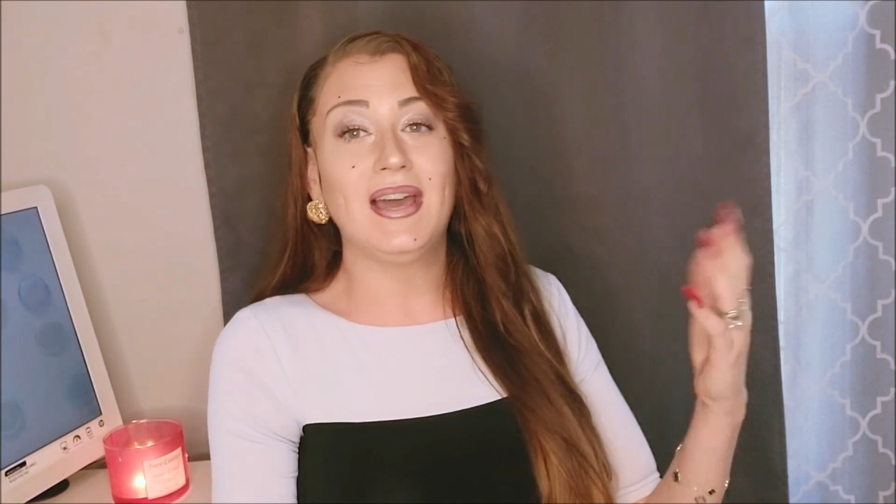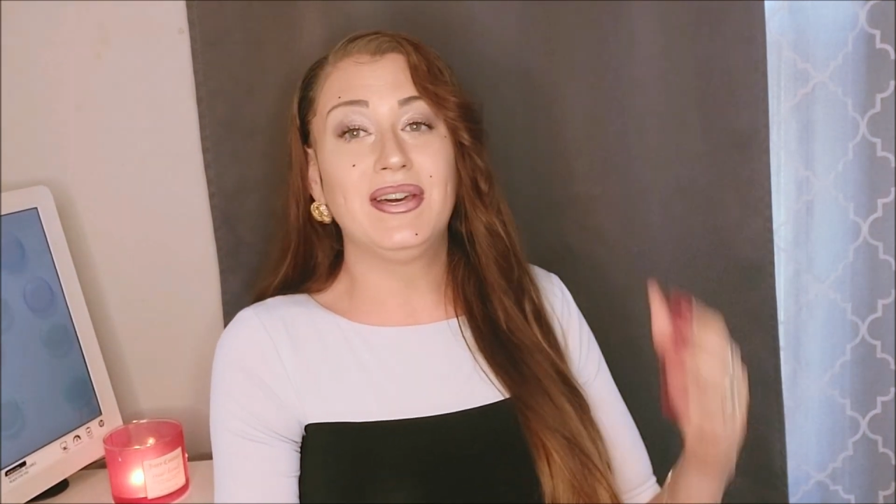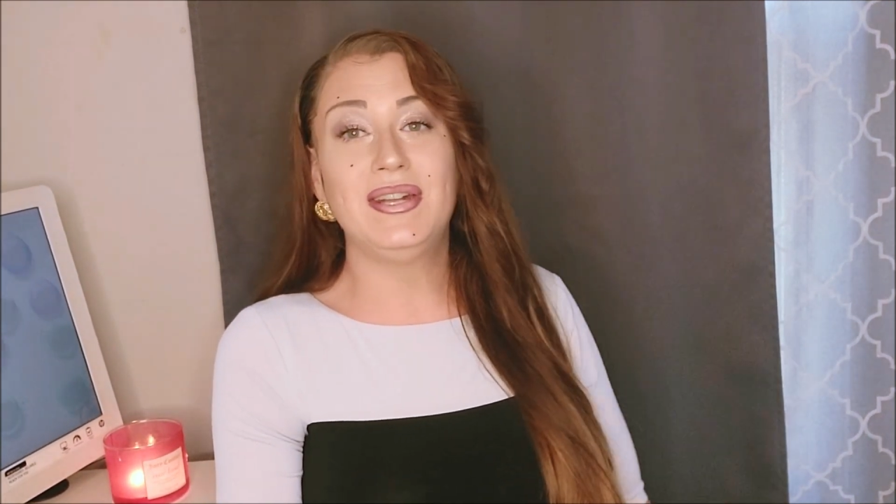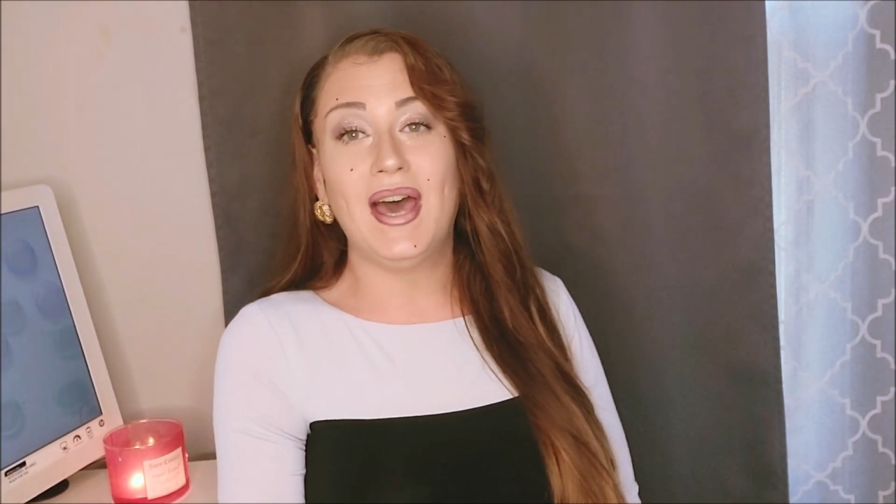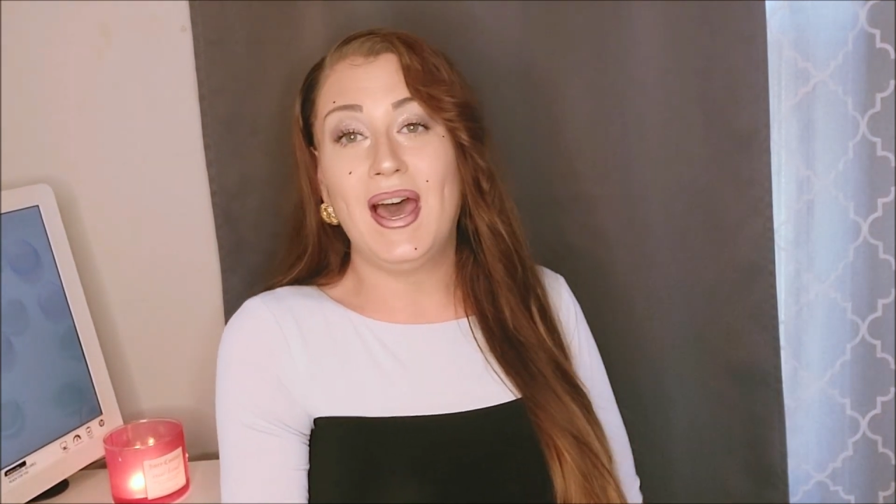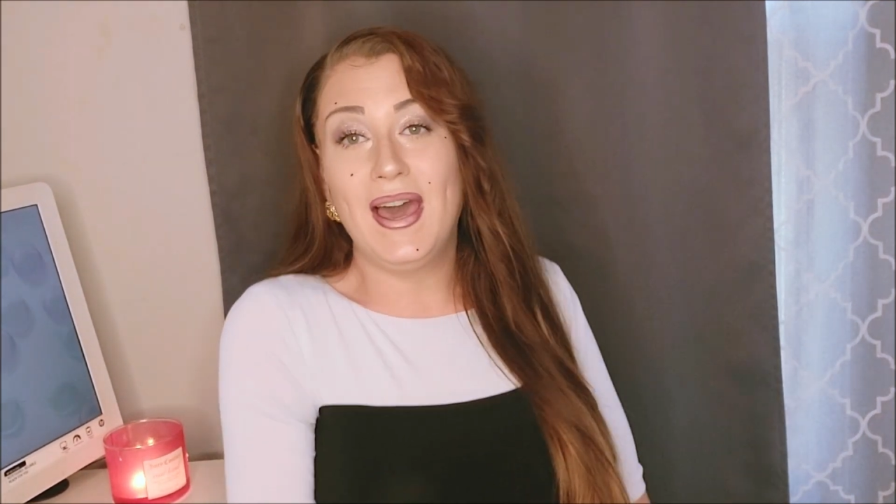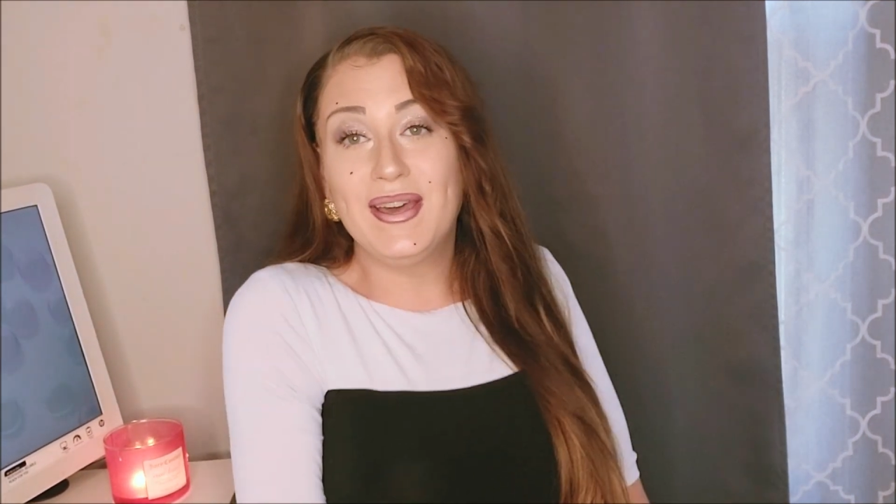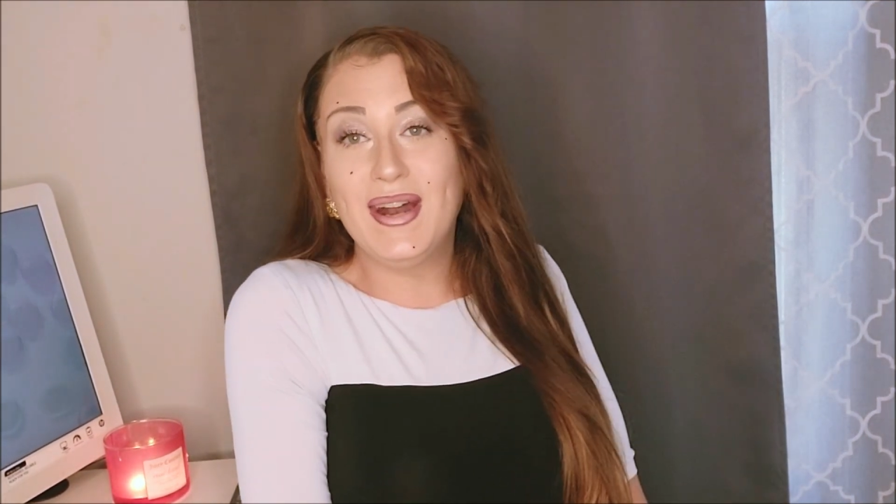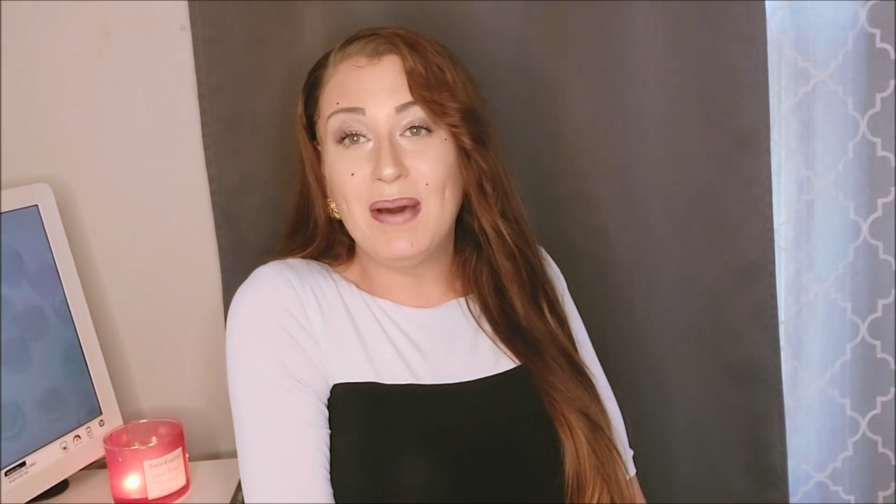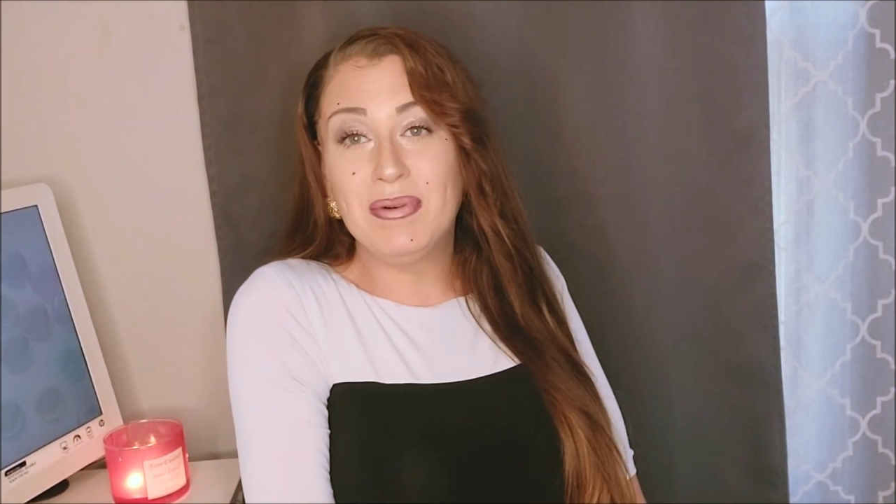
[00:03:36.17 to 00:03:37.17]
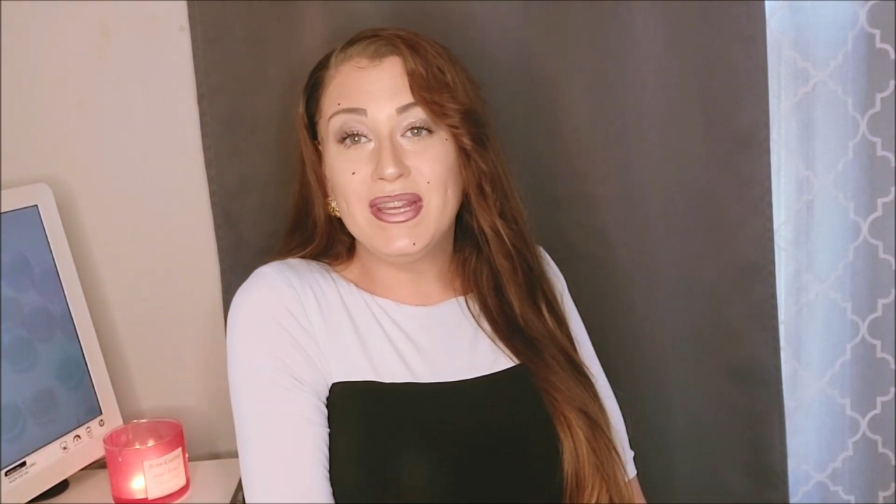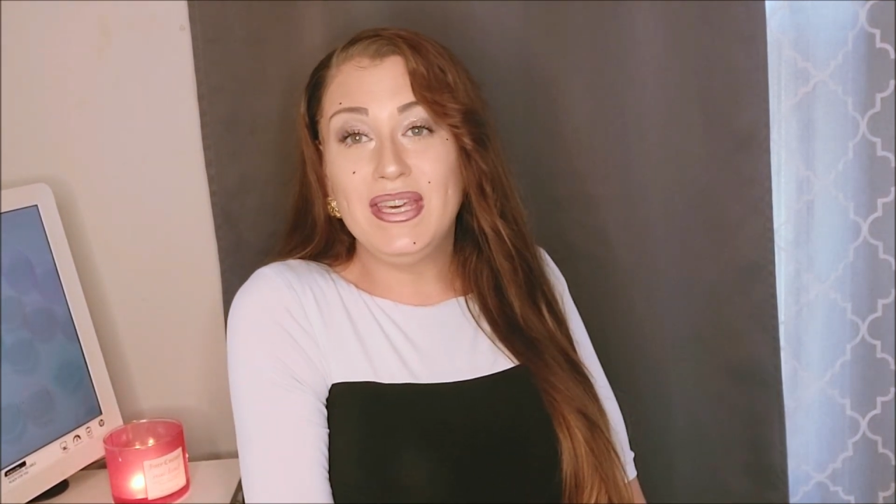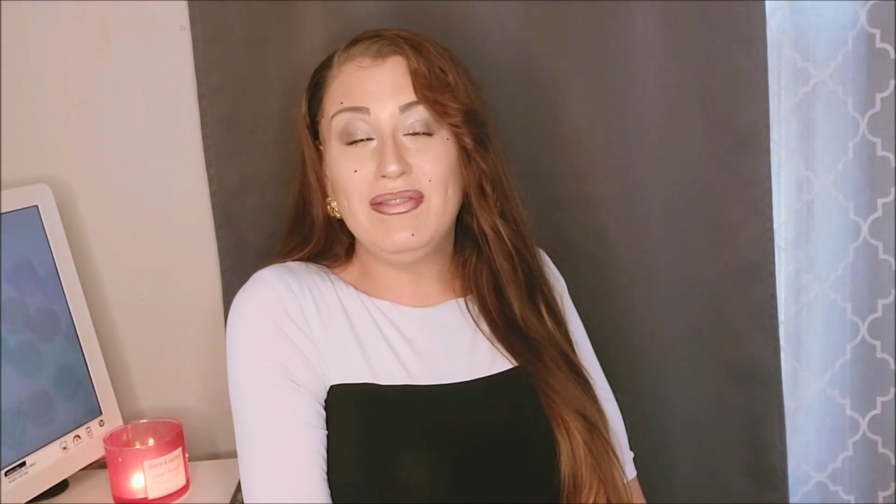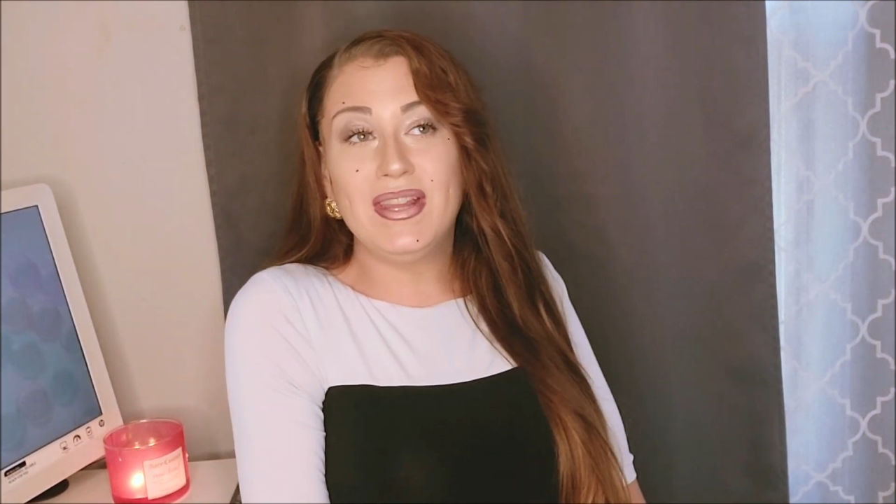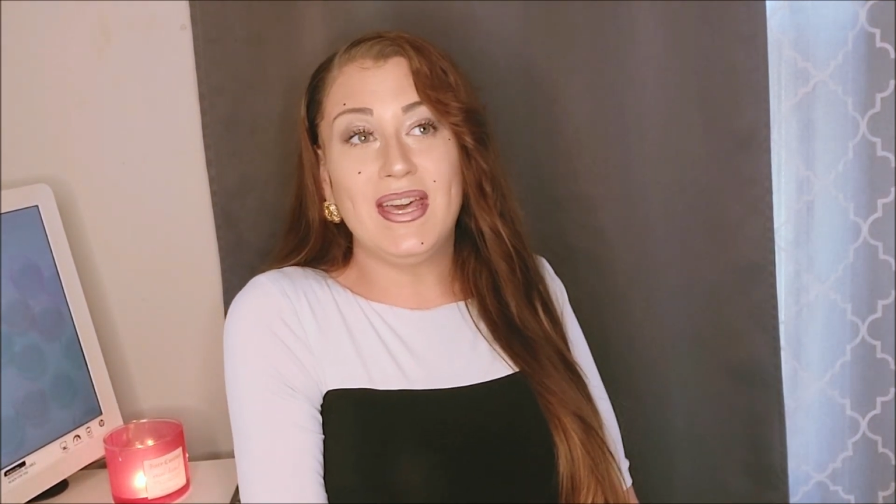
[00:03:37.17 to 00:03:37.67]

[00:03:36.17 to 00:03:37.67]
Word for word: could not, I could not believe it.